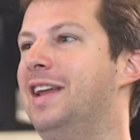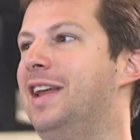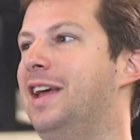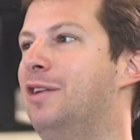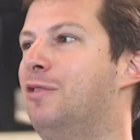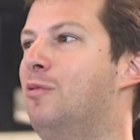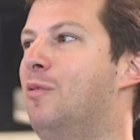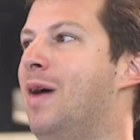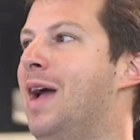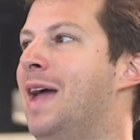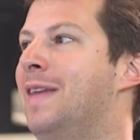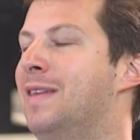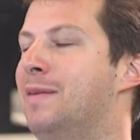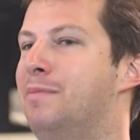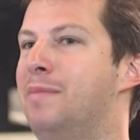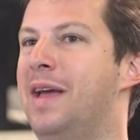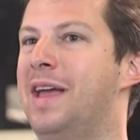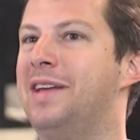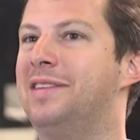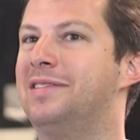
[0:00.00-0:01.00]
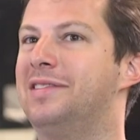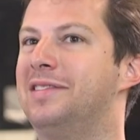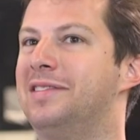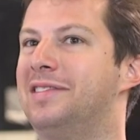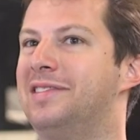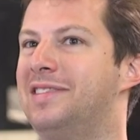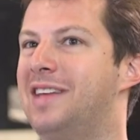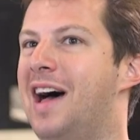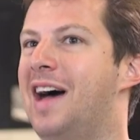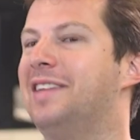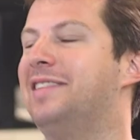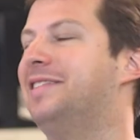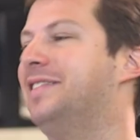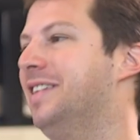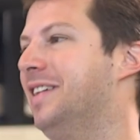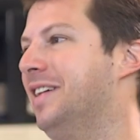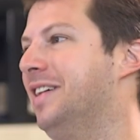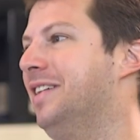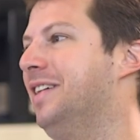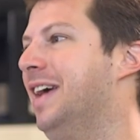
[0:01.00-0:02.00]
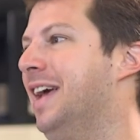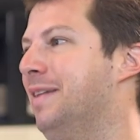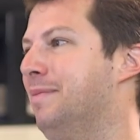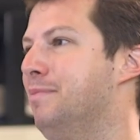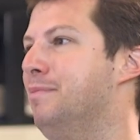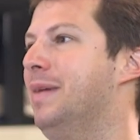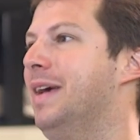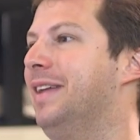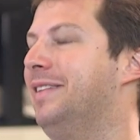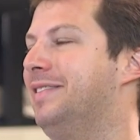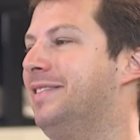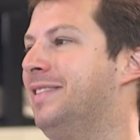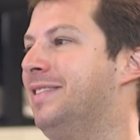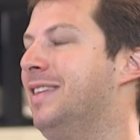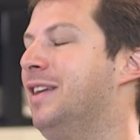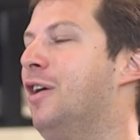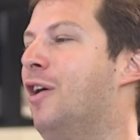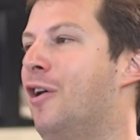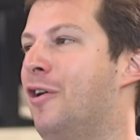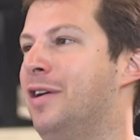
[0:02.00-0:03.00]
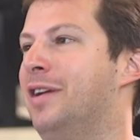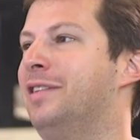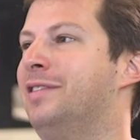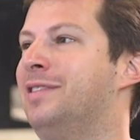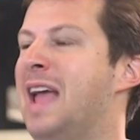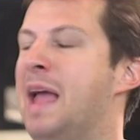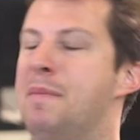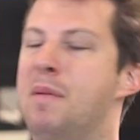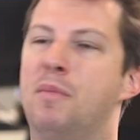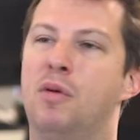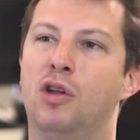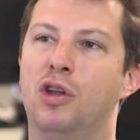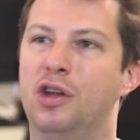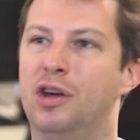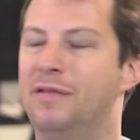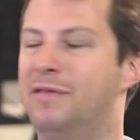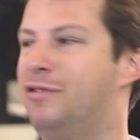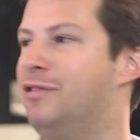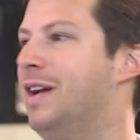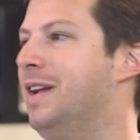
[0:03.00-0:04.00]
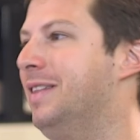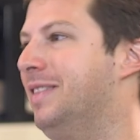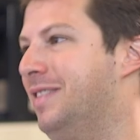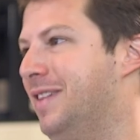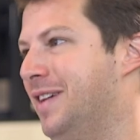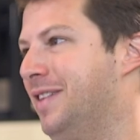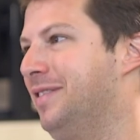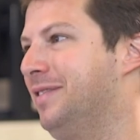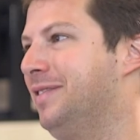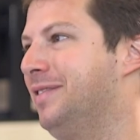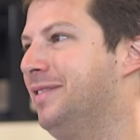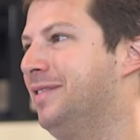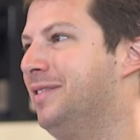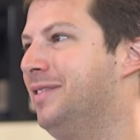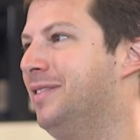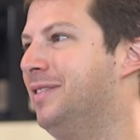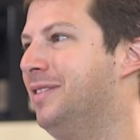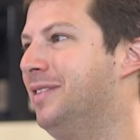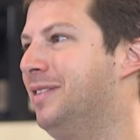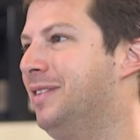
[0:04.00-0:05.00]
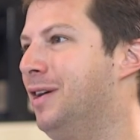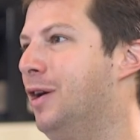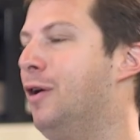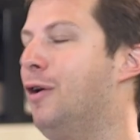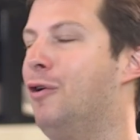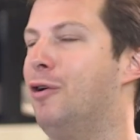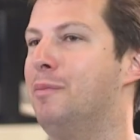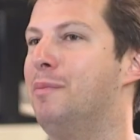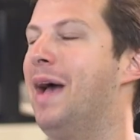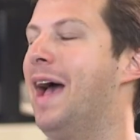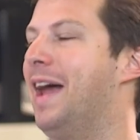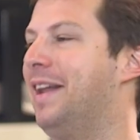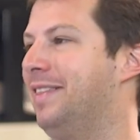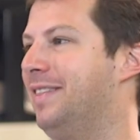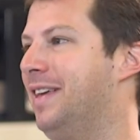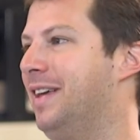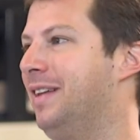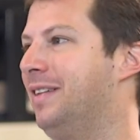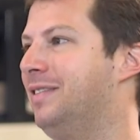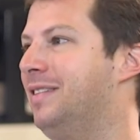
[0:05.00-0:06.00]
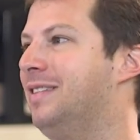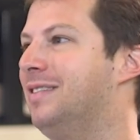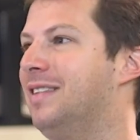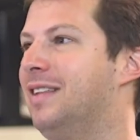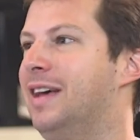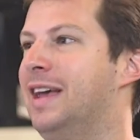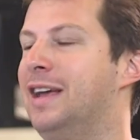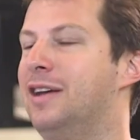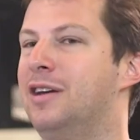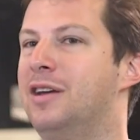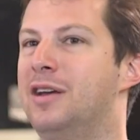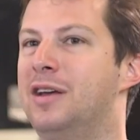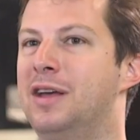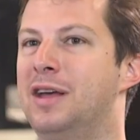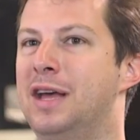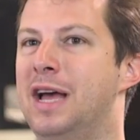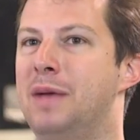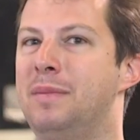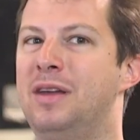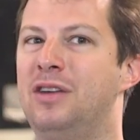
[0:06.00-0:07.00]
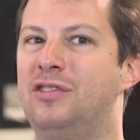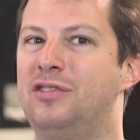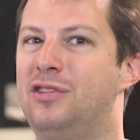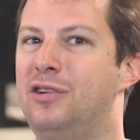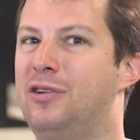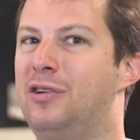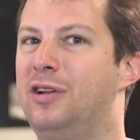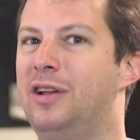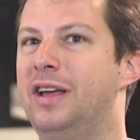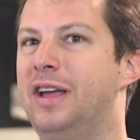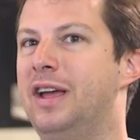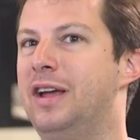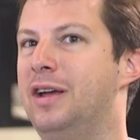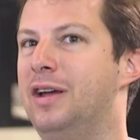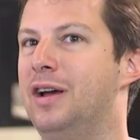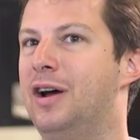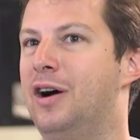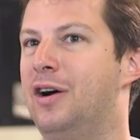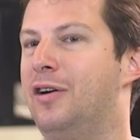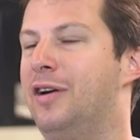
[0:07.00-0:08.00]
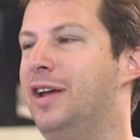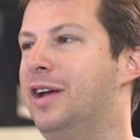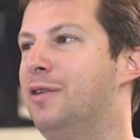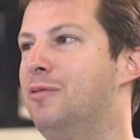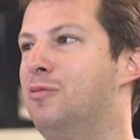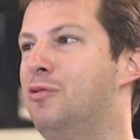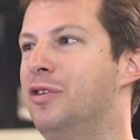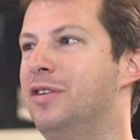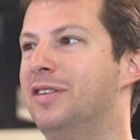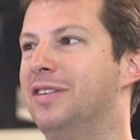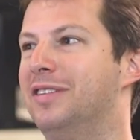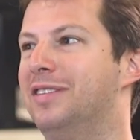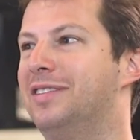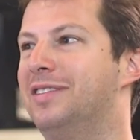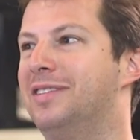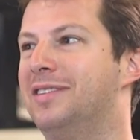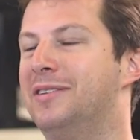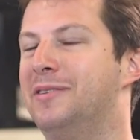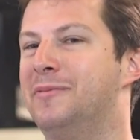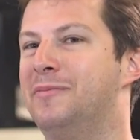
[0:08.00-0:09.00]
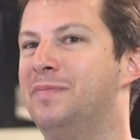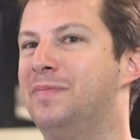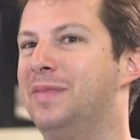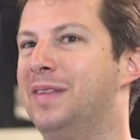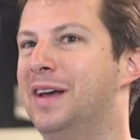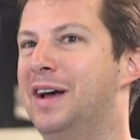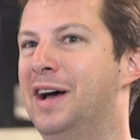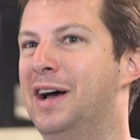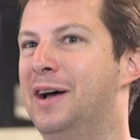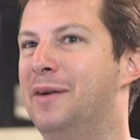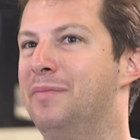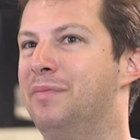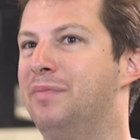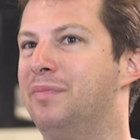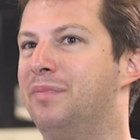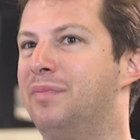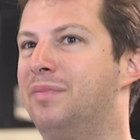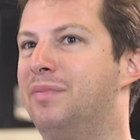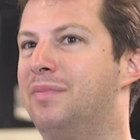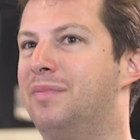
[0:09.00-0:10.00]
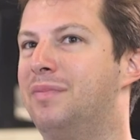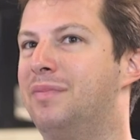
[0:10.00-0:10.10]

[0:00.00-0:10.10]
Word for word: it in a way that makes Sansa admit that Arya is capable of great things or, or, bad things. He's like, I mean, surely Arya wouldn't, um,